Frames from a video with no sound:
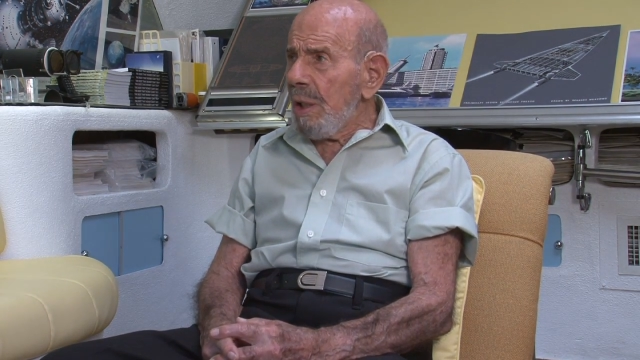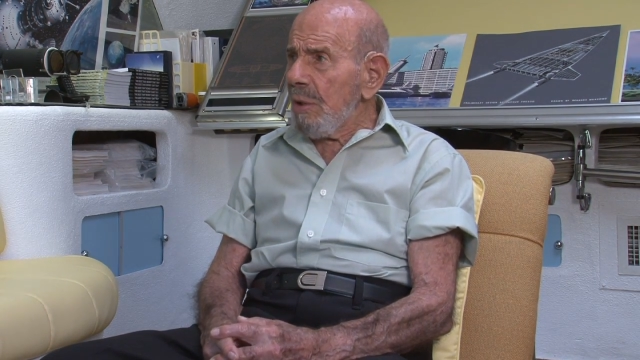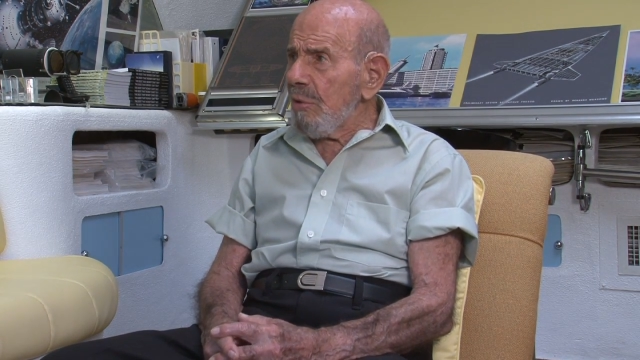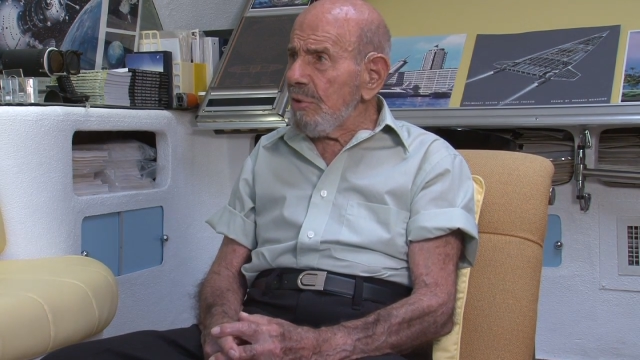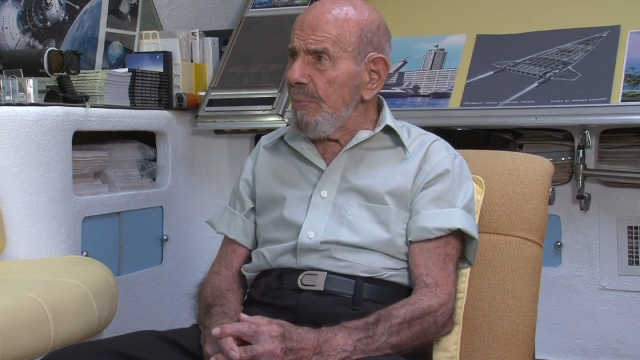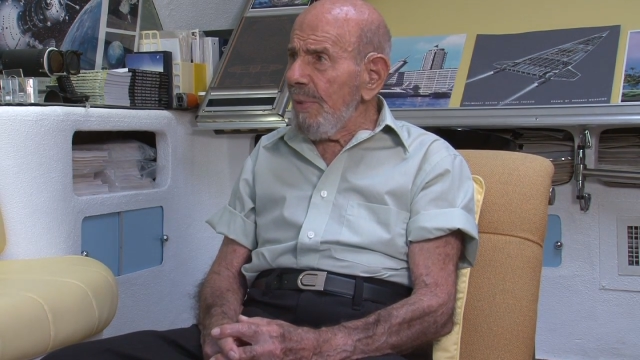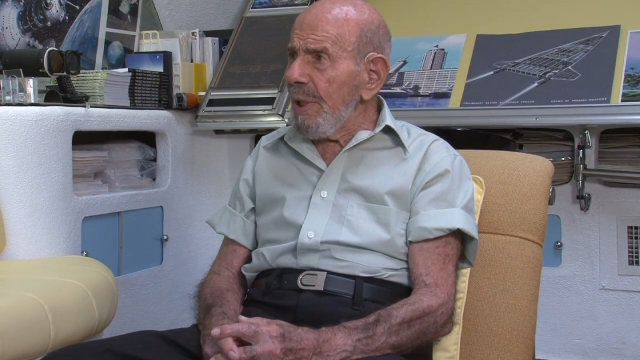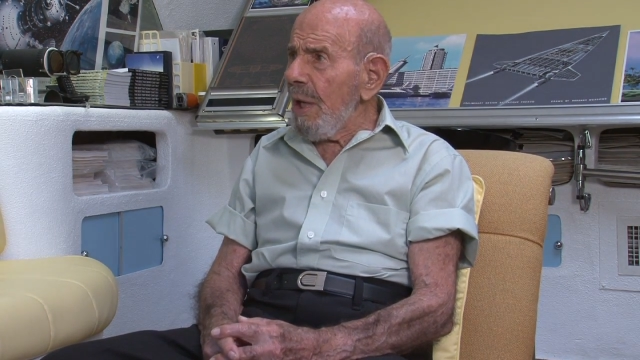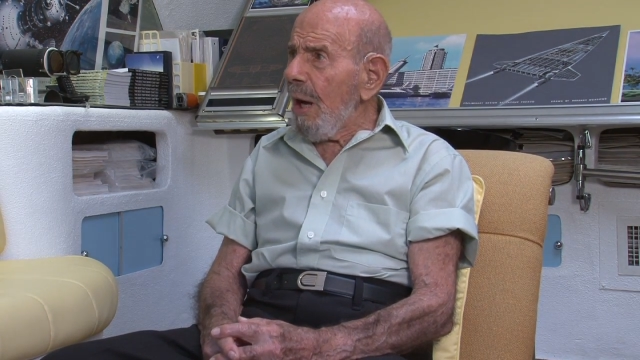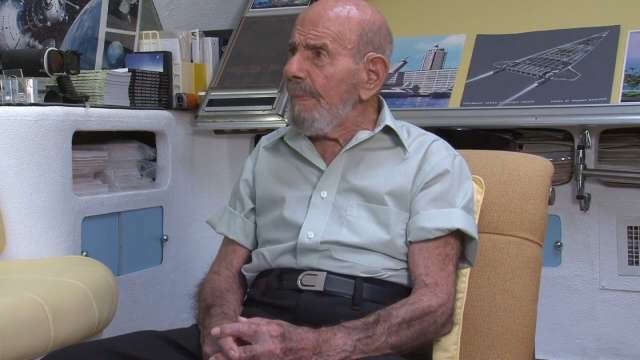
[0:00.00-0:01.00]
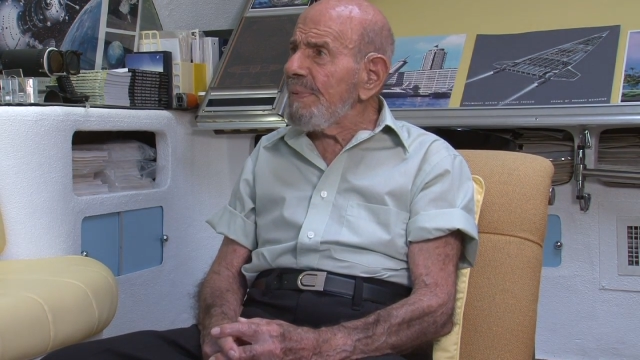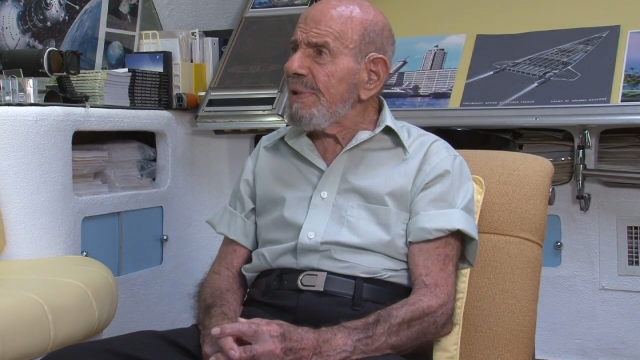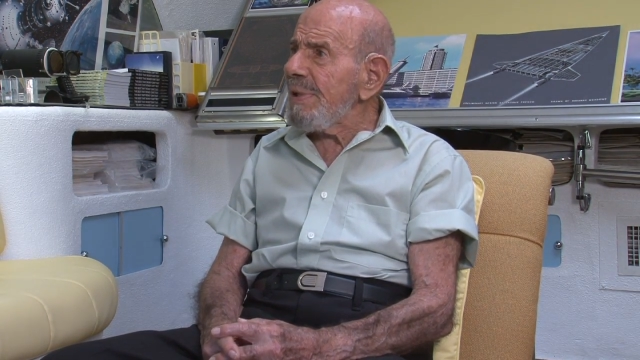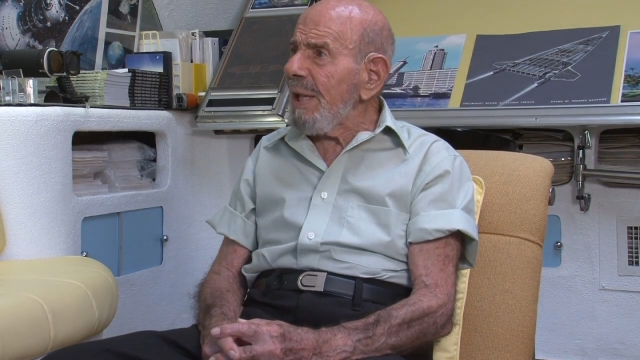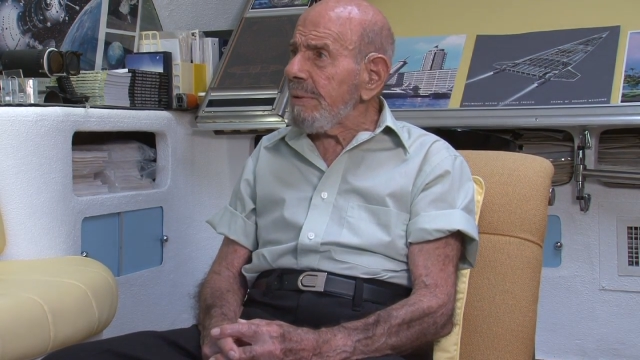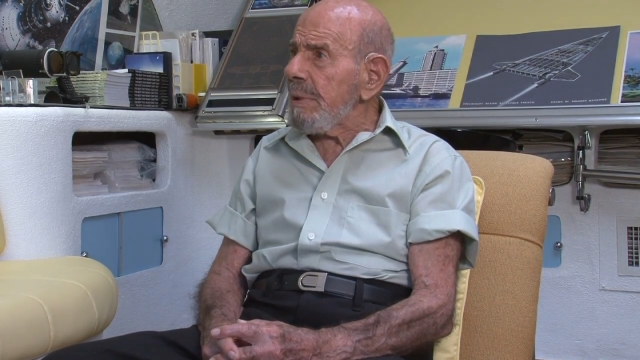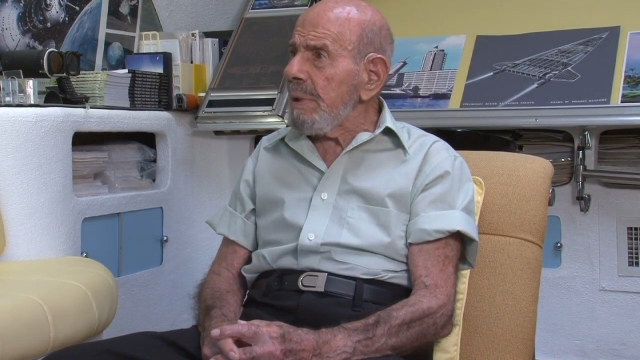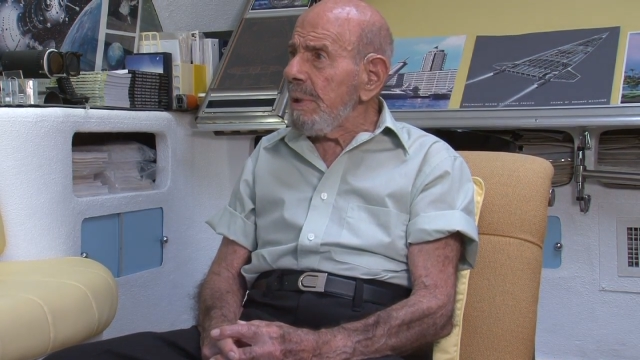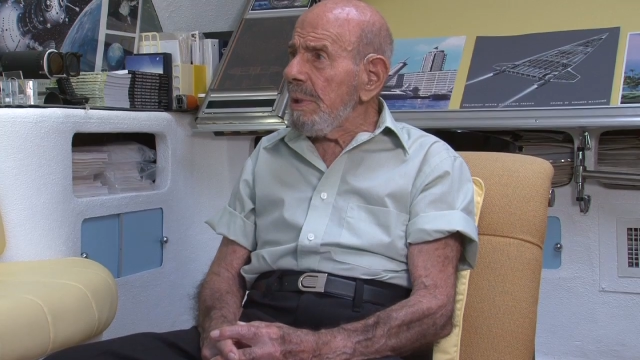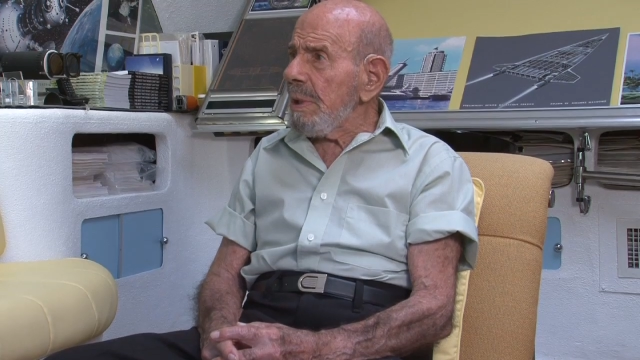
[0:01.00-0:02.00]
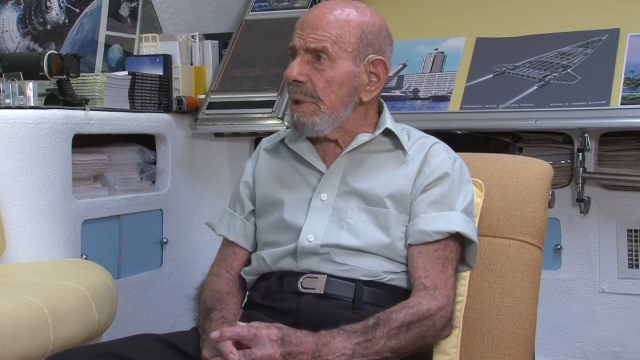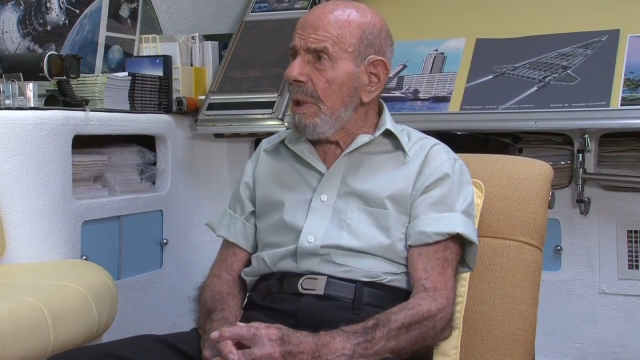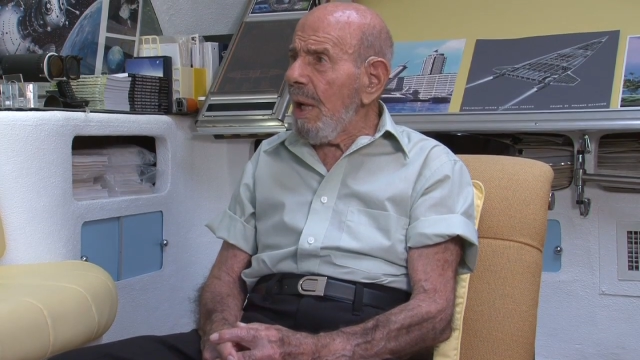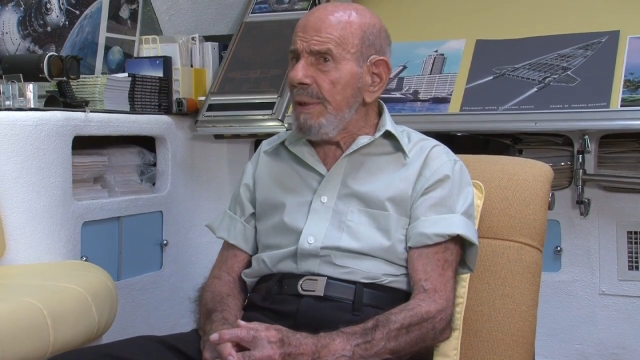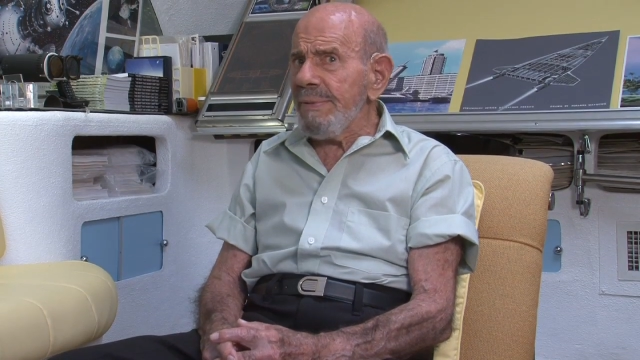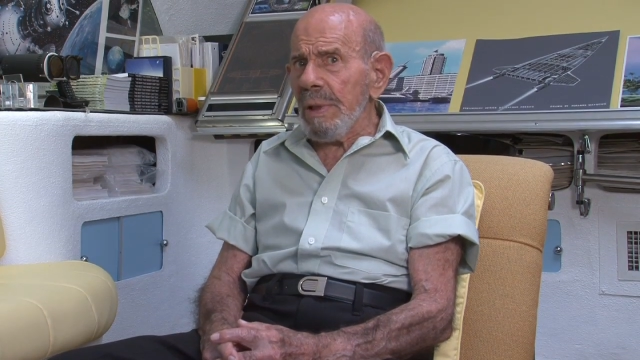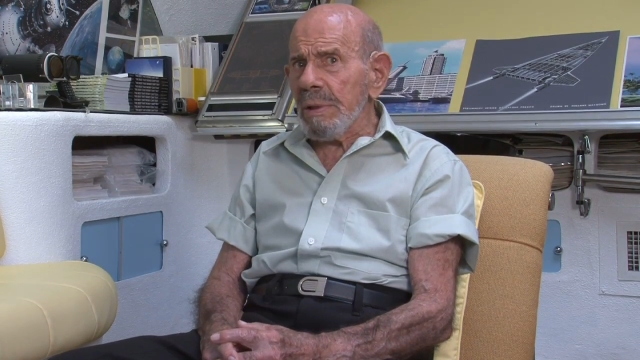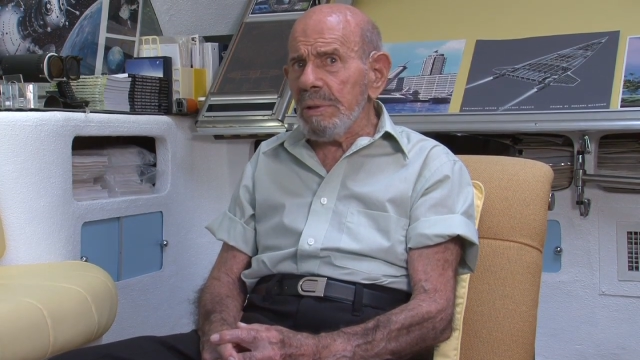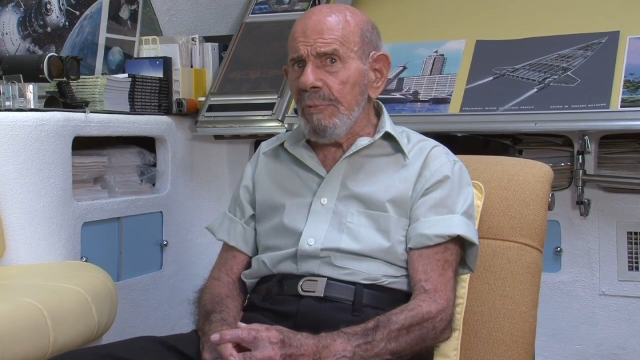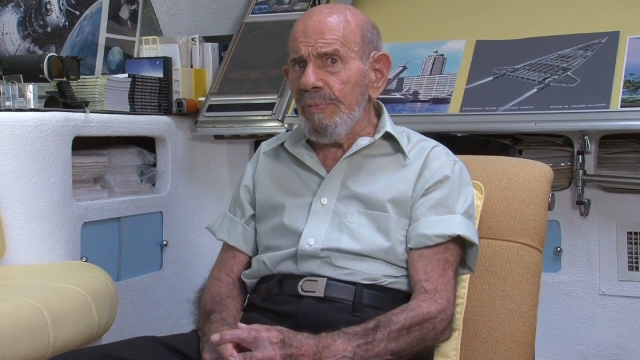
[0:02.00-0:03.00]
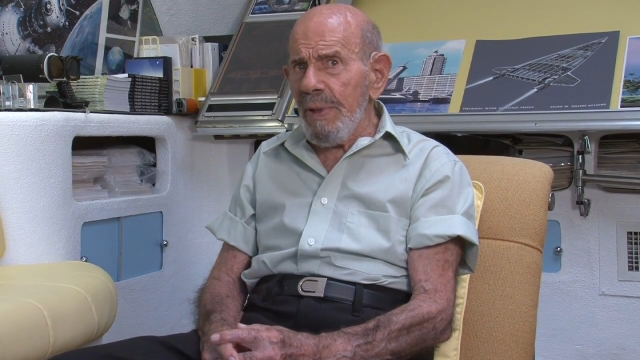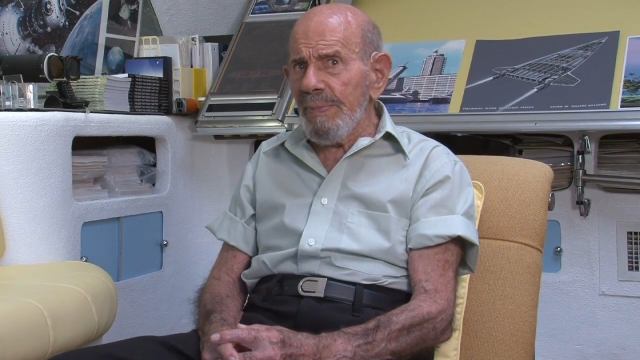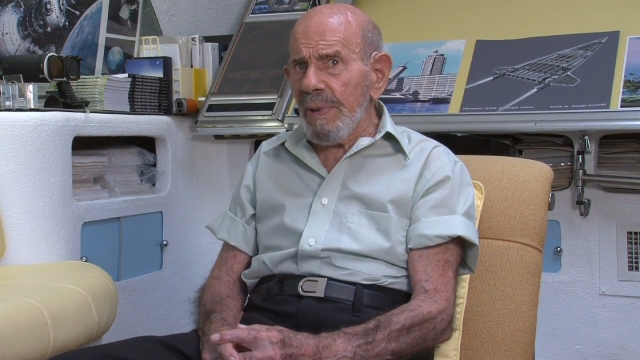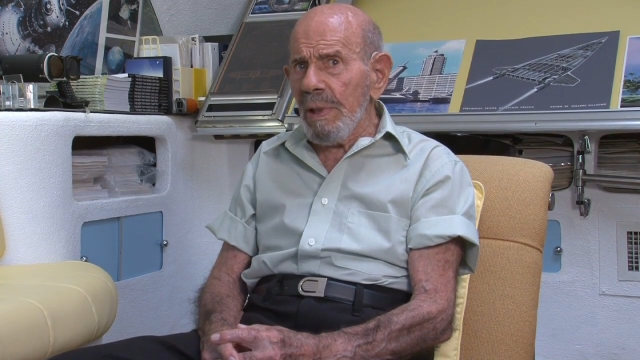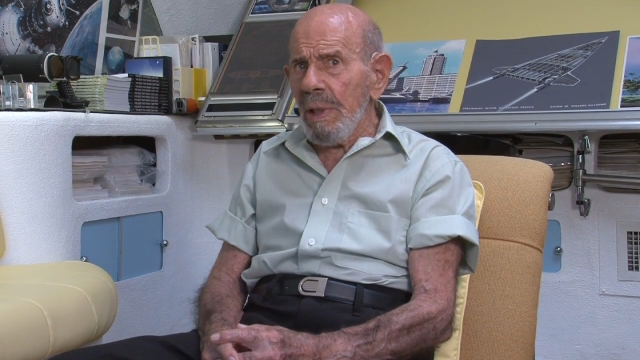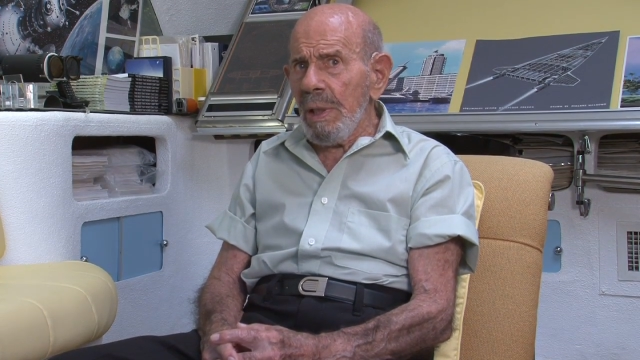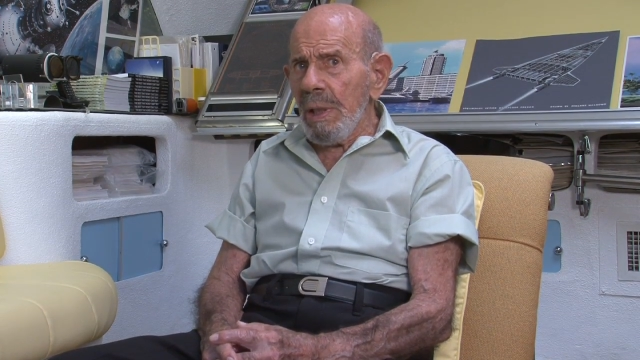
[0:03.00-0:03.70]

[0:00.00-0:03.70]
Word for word: because it may upset the conduct of people